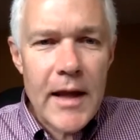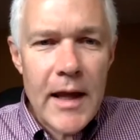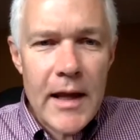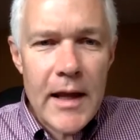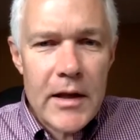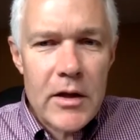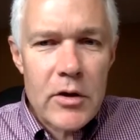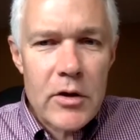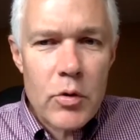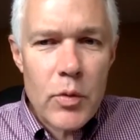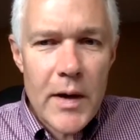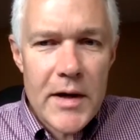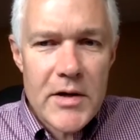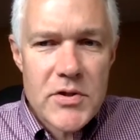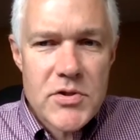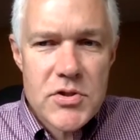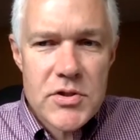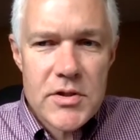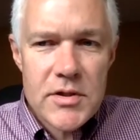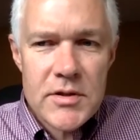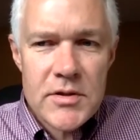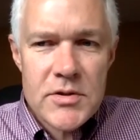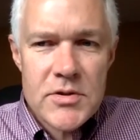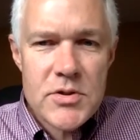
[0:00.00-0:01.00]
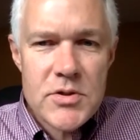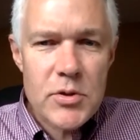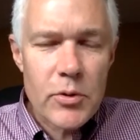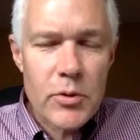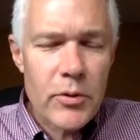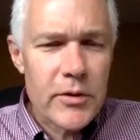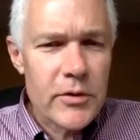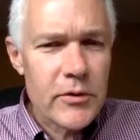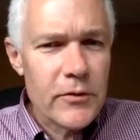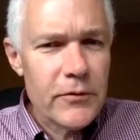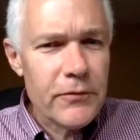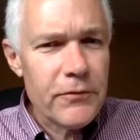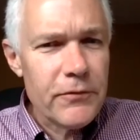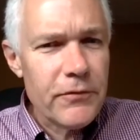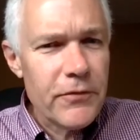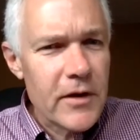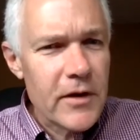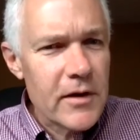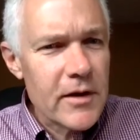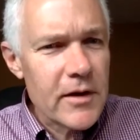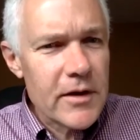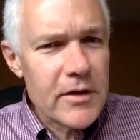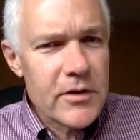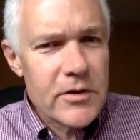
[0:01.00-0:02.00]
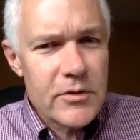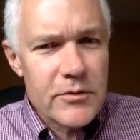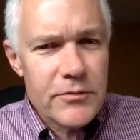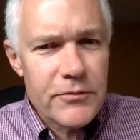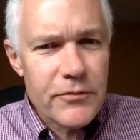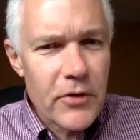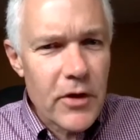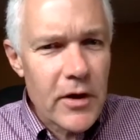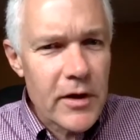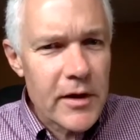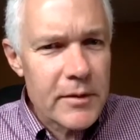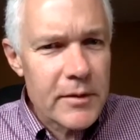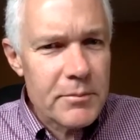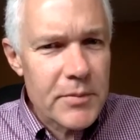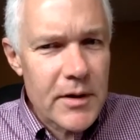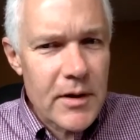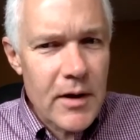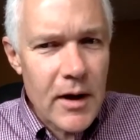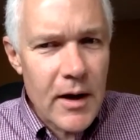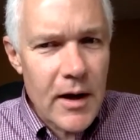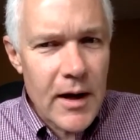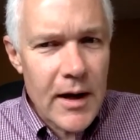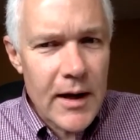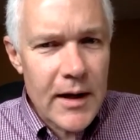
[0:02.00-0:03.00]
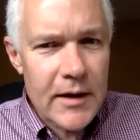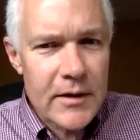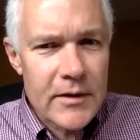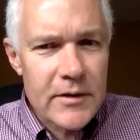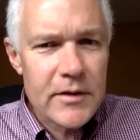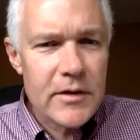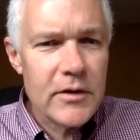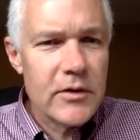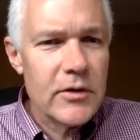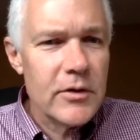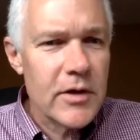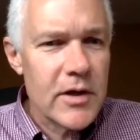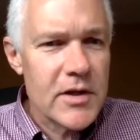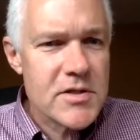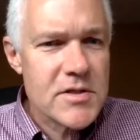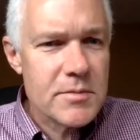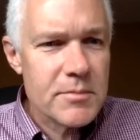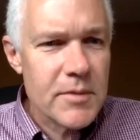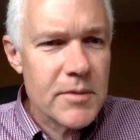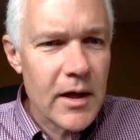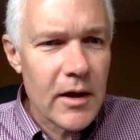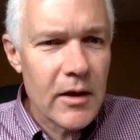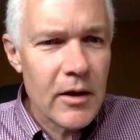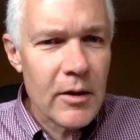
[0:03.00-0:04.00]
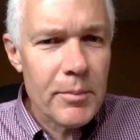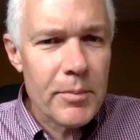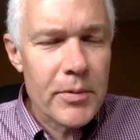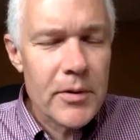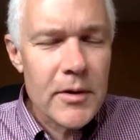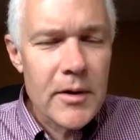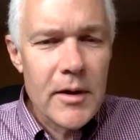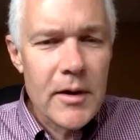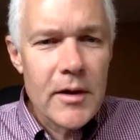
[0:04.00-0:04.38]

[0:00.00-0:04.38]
any questions or you feel like you're falling behind and you need some help,